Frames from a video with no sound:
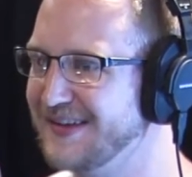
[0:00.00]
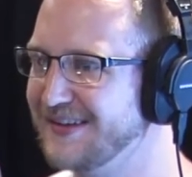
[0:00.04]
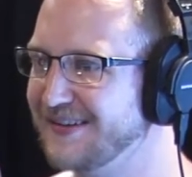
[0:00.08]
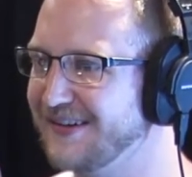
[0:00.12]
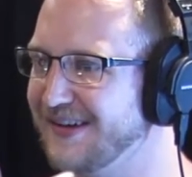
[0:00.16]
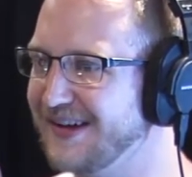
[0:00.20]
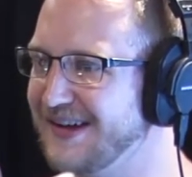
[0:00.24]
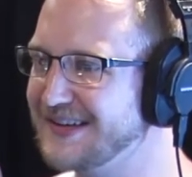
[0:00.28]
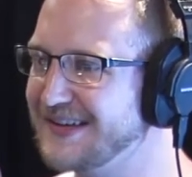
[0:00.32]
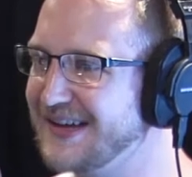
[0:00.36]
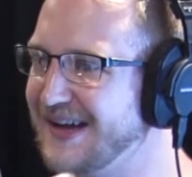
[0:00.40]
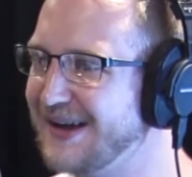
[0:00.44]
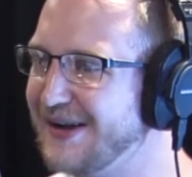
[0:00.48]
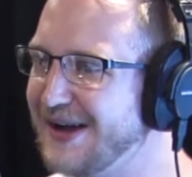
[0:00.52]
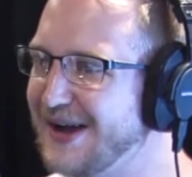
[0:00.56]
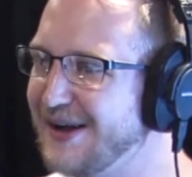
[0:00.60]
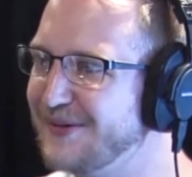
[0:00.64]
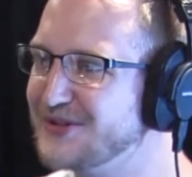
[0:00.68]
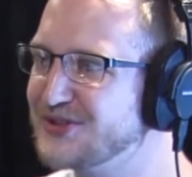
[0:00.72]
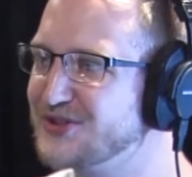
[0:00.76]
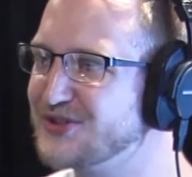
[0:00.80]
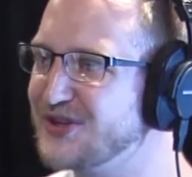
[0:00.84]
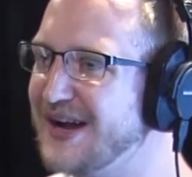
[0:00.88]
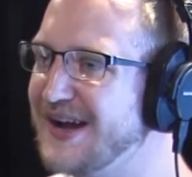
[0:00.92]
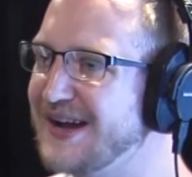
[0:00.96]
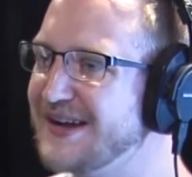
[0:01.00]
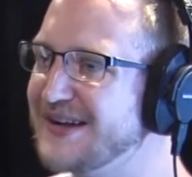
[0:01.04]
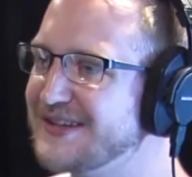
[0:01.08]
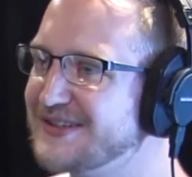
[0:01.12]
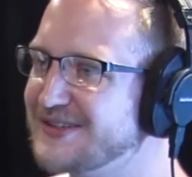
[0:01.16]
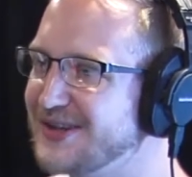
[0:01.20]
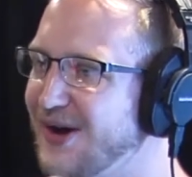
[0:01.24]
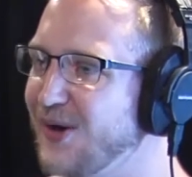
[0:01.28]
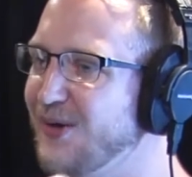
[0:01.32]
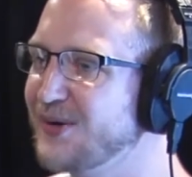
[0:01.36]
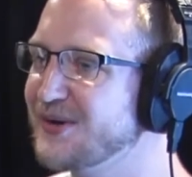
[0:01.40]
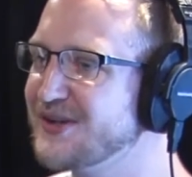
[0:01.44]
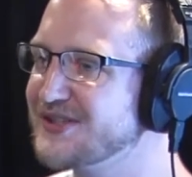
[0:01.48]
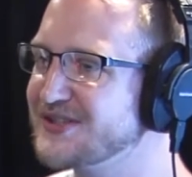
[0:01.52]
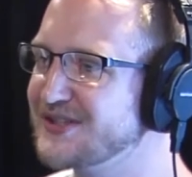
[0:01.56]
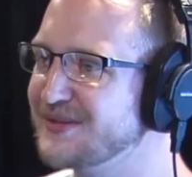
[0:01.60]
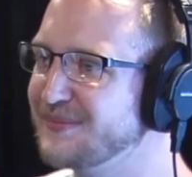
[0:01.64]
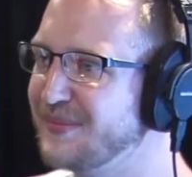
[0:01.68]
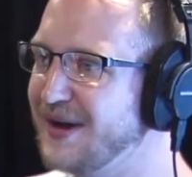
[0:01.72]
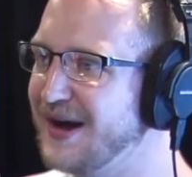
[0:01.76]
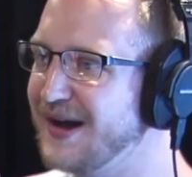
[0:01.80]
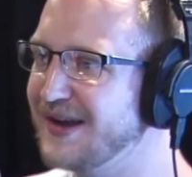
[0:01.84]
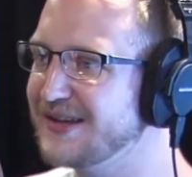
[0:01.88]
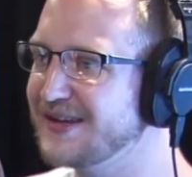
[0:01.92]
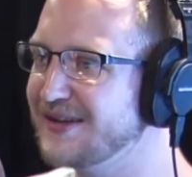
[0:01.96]
Like I, I was oh. trying to talk to
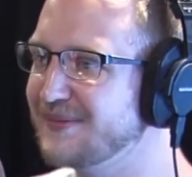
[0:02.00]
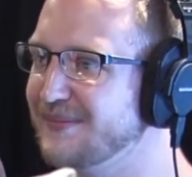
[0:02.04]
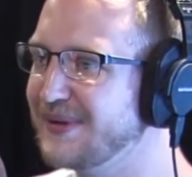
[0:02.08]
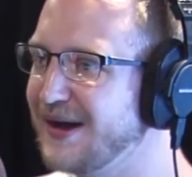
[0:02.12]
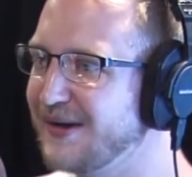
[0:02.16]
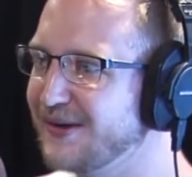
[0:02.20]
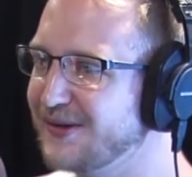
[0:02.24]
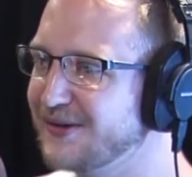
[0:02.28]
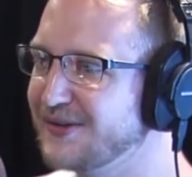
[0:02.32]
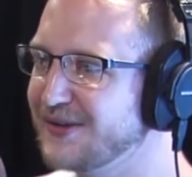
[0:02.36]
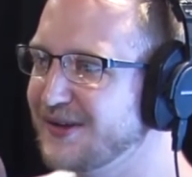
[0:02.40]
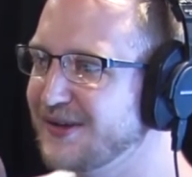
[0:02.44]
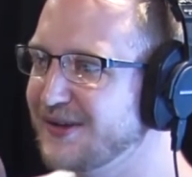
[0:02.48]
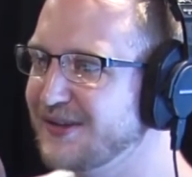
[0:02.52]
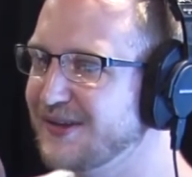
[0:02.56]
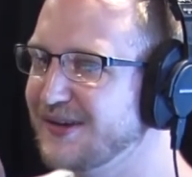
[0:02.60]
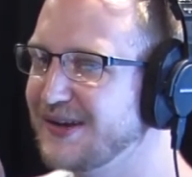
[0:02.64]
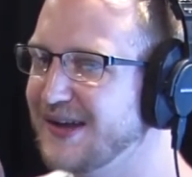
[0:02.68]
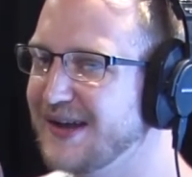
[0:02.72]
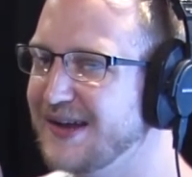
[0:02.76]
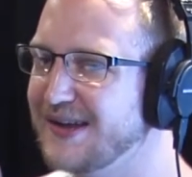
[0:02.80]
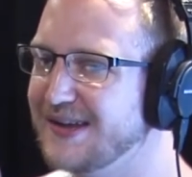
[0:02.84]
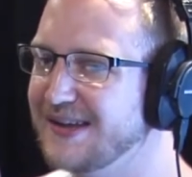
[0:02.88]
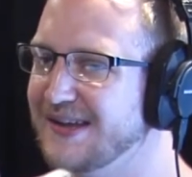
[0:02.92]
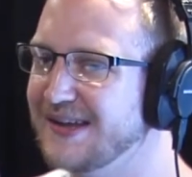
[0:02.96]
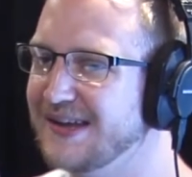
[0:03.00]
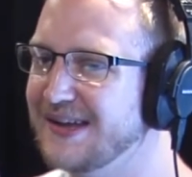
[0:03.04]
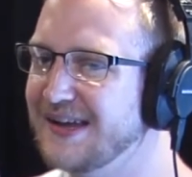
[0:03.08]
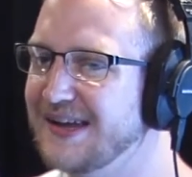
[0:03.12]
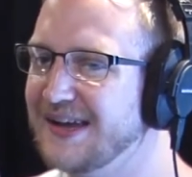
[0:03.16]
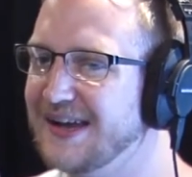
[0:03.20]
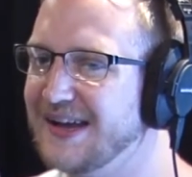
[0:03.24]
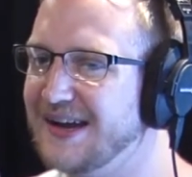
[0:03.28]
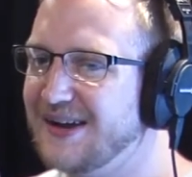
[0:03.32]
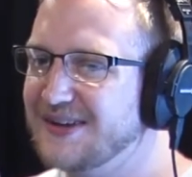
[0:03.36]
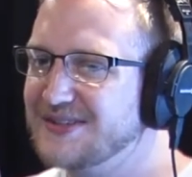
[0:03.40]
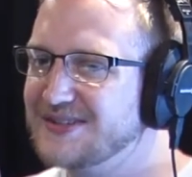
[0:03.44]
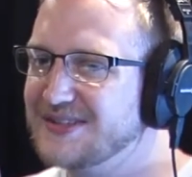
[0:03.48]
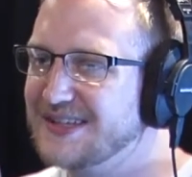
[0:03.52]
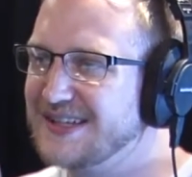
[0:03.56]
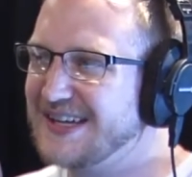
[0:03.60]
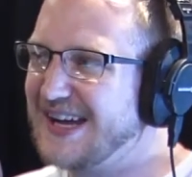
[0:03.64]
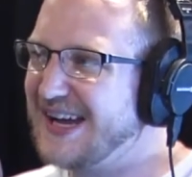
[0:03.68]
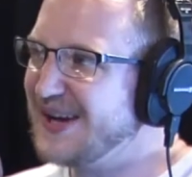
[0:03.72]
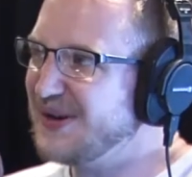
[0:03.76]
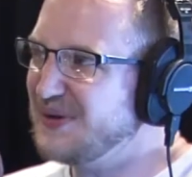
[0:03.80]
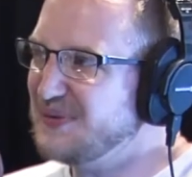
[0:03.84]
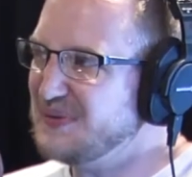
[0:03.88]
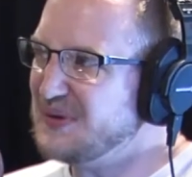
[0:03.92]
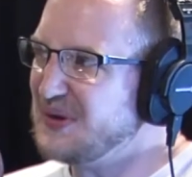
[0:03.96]
somebody about her the other uh-huh. day, and I was like,
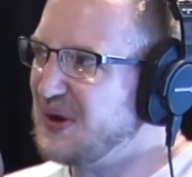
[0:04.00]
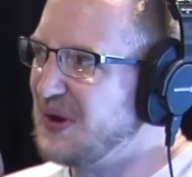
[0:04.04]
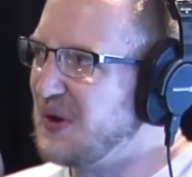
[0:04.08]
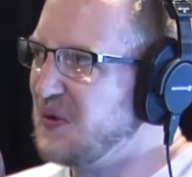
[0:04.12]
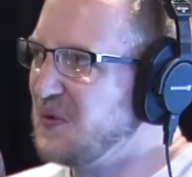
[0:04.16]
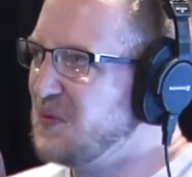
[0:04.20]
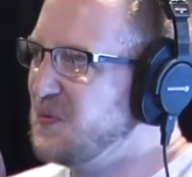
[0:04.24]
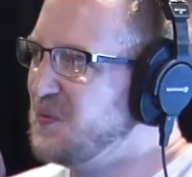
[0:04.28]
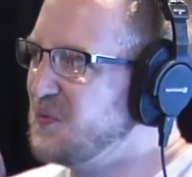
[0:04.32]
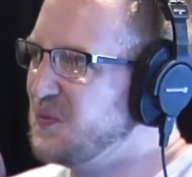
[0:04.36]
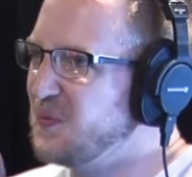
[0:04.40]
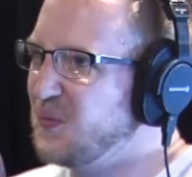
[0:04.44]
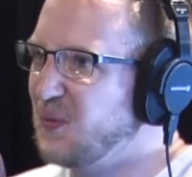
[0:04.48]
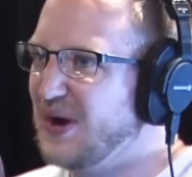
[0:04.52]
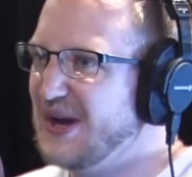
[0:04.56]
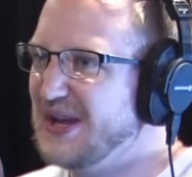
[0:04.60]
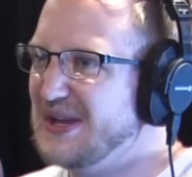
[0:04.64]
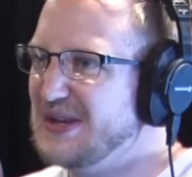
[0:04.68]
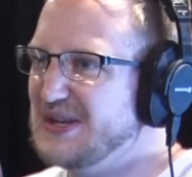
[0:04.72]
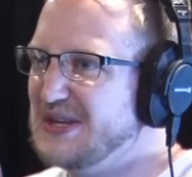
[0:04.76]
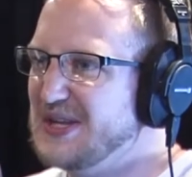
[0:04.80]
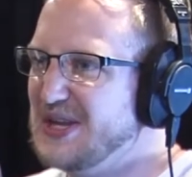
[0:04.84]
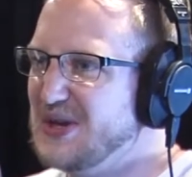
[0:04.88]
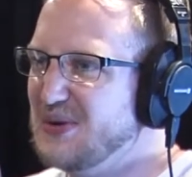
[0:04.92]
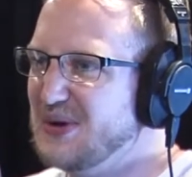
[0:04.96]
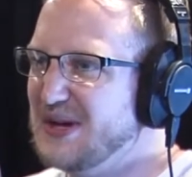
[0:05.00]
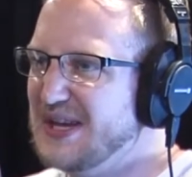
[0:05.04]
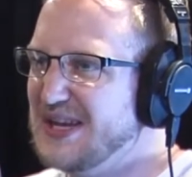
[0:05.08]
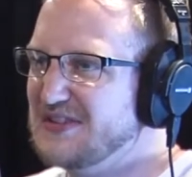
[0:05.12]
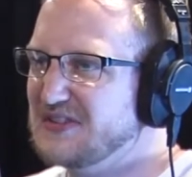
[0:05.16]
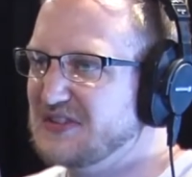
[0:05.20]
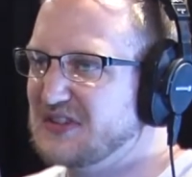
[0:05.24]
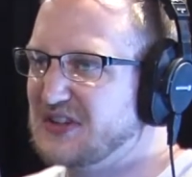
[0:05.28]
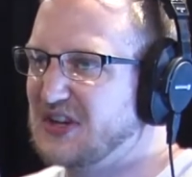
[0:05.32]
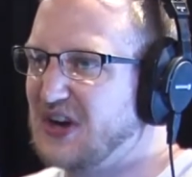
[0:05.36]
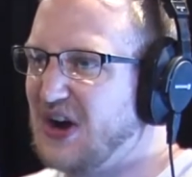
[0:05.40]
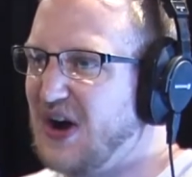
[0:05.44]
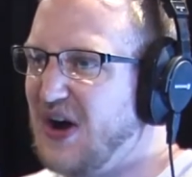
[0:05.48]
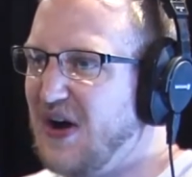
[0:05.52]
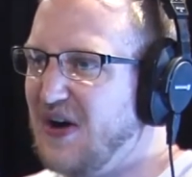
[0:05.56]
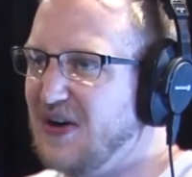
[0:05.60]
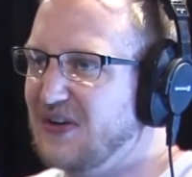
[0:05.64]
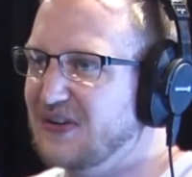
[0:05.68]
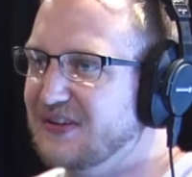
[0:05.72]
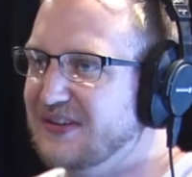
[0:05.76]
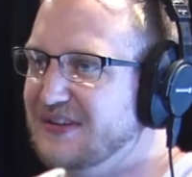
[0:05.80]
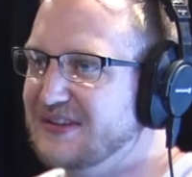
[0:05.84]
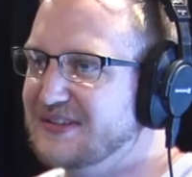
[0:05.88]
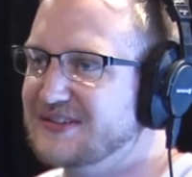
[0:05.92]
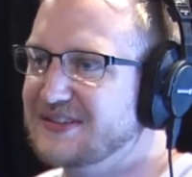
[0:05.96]
I don't know what you would even
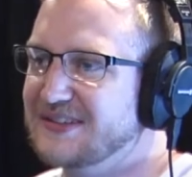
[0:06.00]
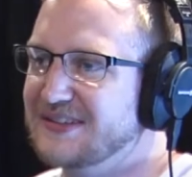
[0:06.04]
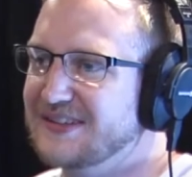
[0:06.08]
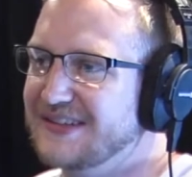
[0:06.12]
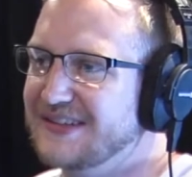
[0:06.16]
call it.